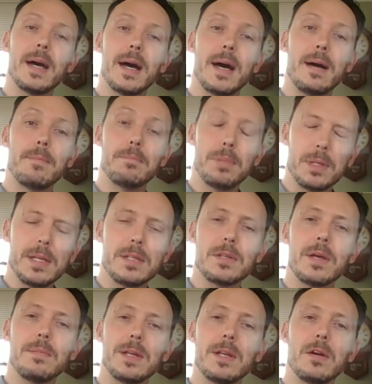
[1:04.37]
um, please
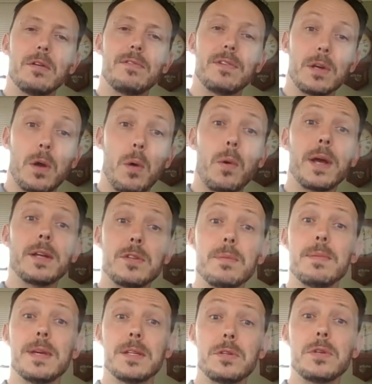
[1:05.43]
let me know if you're going to
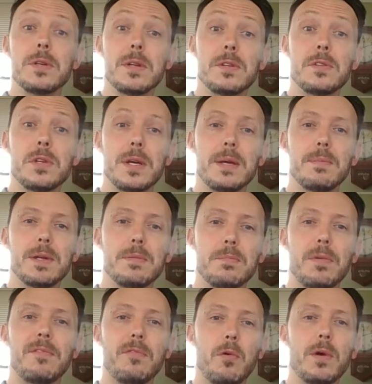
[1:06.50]
miss an
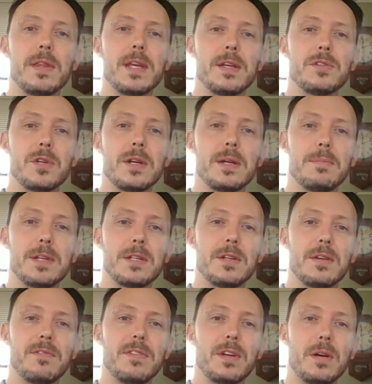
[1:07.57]
assignment before the assignment,
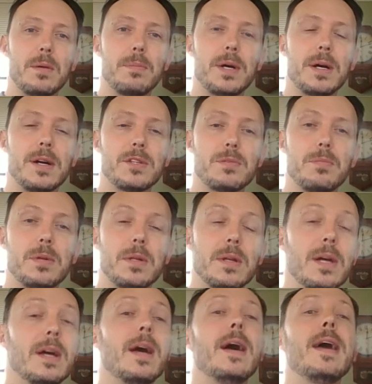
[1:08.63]
if at all possible
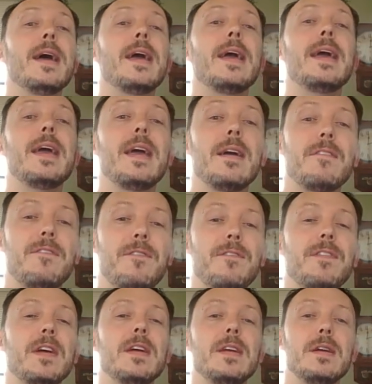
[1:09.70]

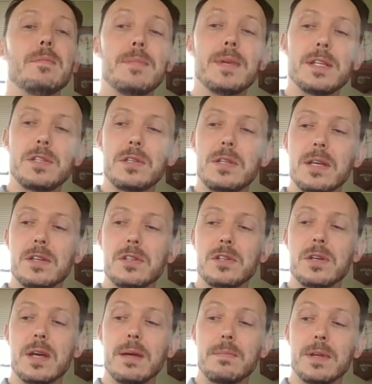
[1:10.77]
if you miss the
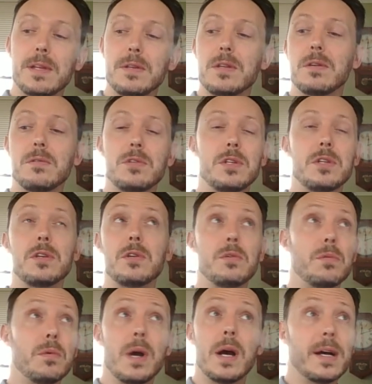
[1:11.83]
assignment due
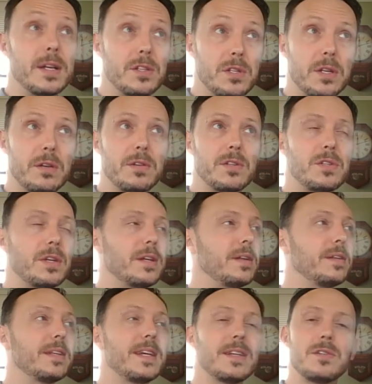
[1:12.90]
to uh, serious
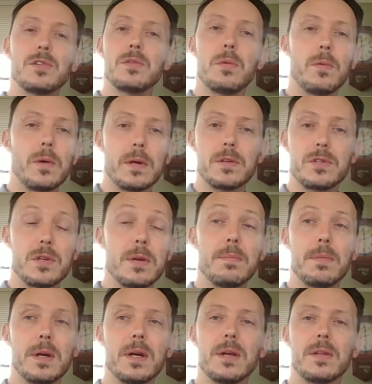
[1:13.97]
illness or
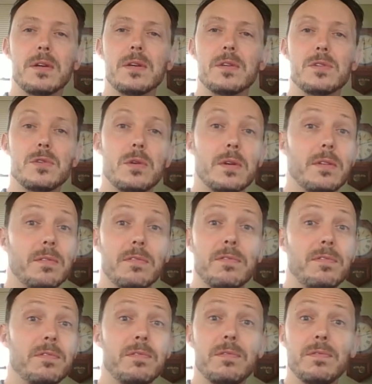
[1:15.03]
some other sort of
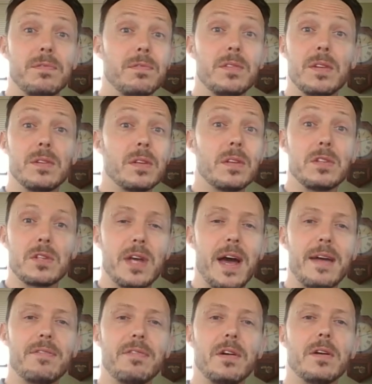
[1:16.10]

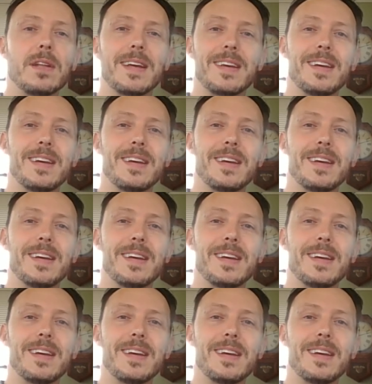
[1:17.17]
sky falling